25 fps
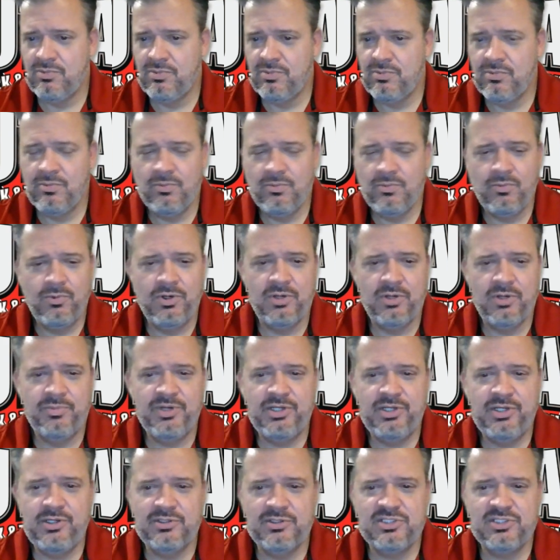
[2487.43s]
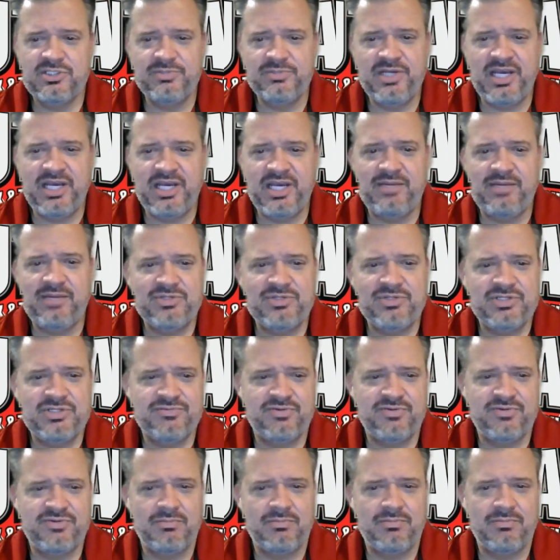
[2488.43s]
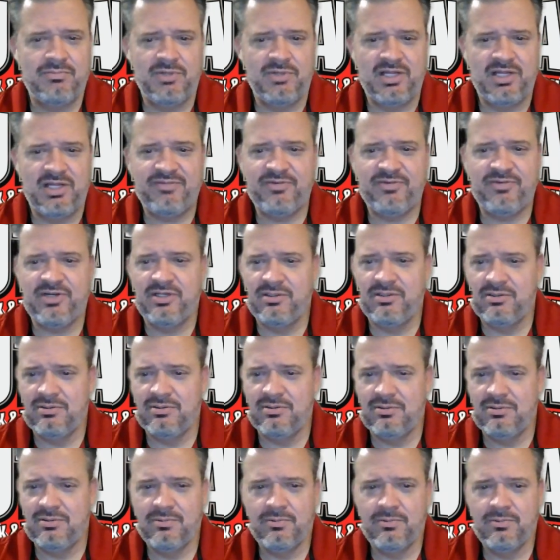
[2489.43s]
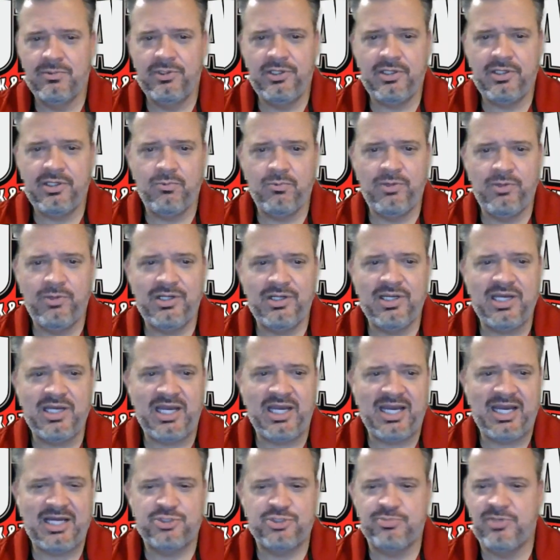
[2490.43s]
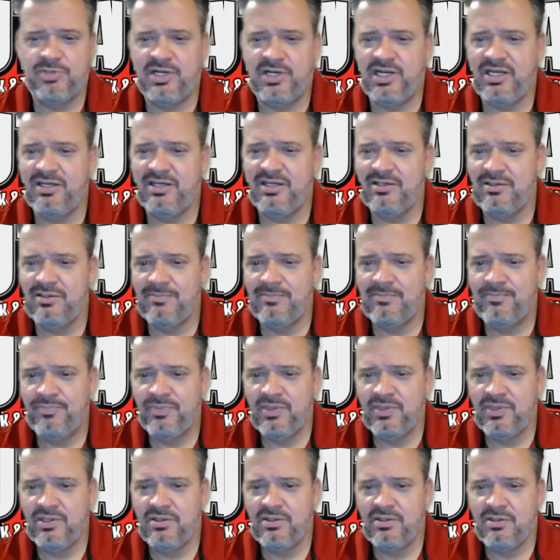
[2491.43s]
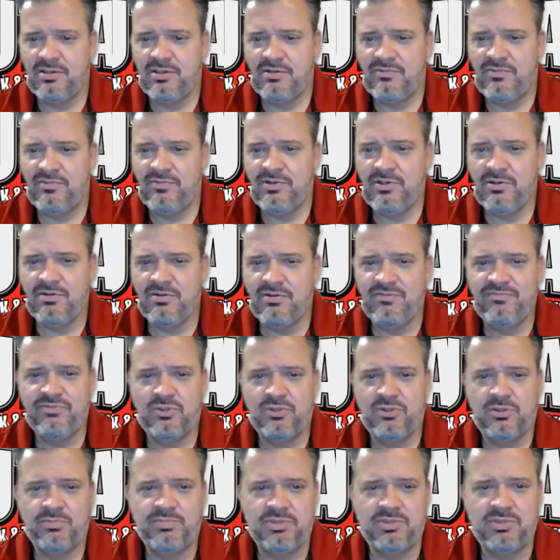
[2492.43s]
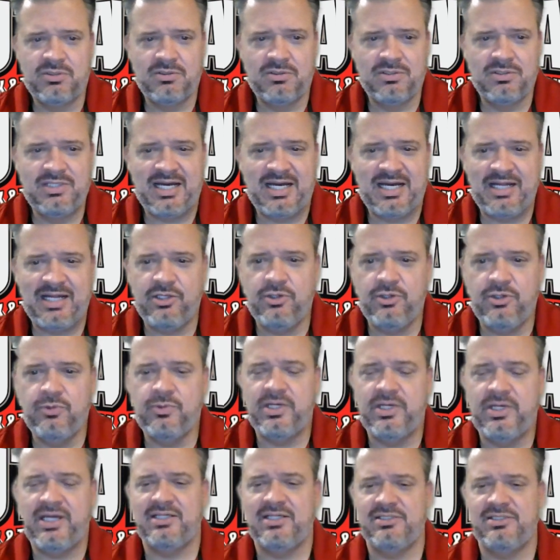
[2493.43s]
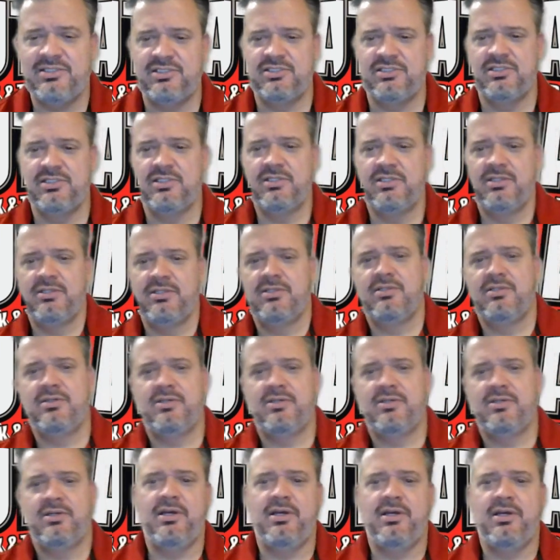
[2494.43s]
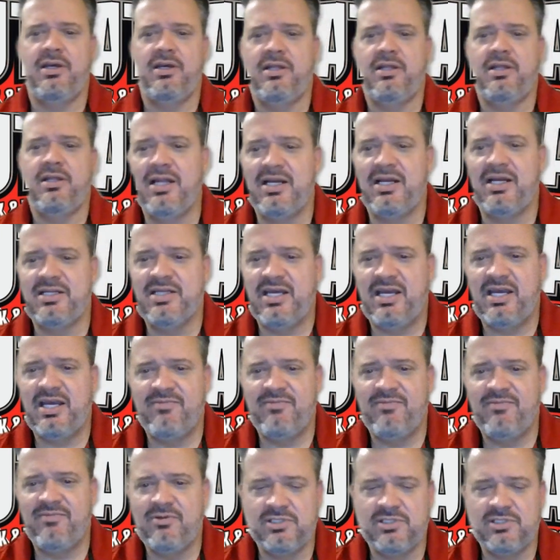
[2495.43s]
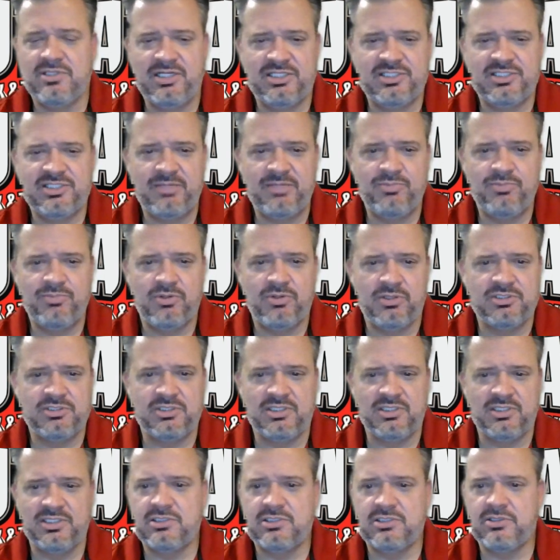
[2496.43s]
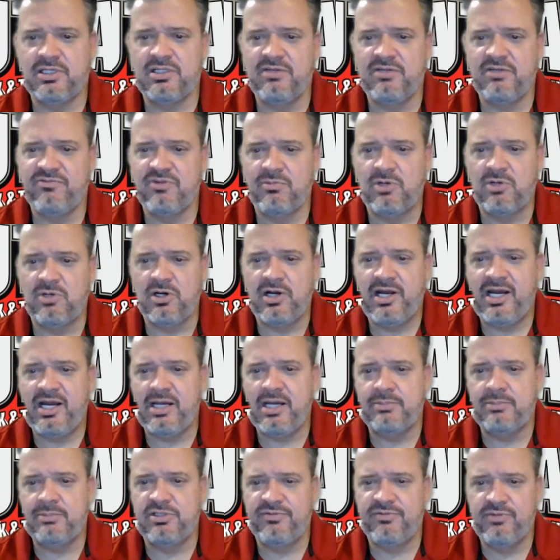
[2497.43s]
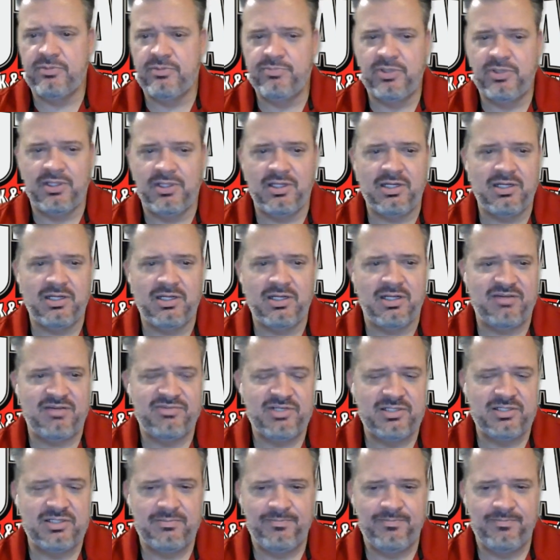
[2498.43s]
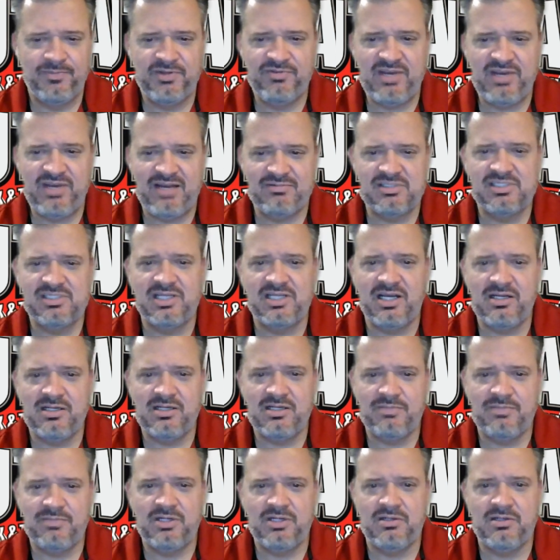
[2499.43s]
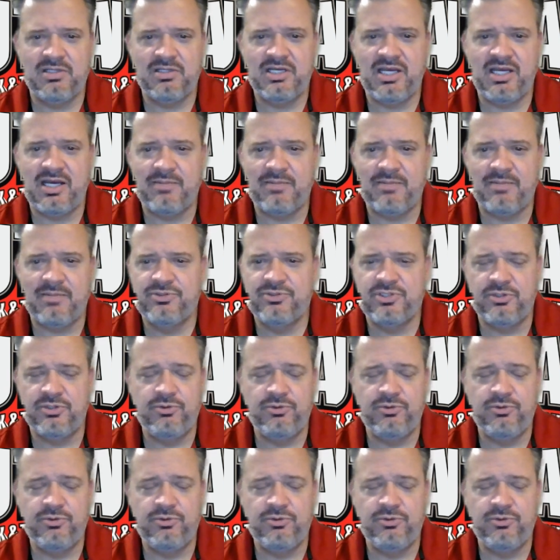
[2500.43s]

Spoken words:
We'll be doing some games from Lufkin where you can win cash money. If you go to fullpull.us, and they like to have those lists. They pull those lists directly from our app. So if you're pulling in Lufkin, if you haven't signed up yet on the app, do so.